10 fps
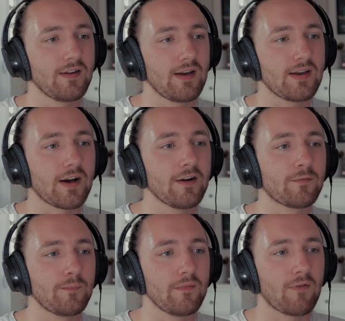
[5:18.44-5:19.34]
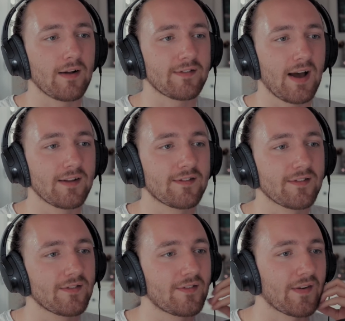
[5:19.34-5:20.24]
goes round to
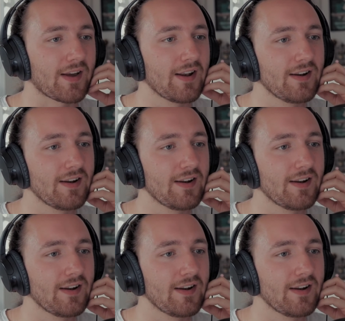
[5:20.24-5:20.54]
Hansel's fucking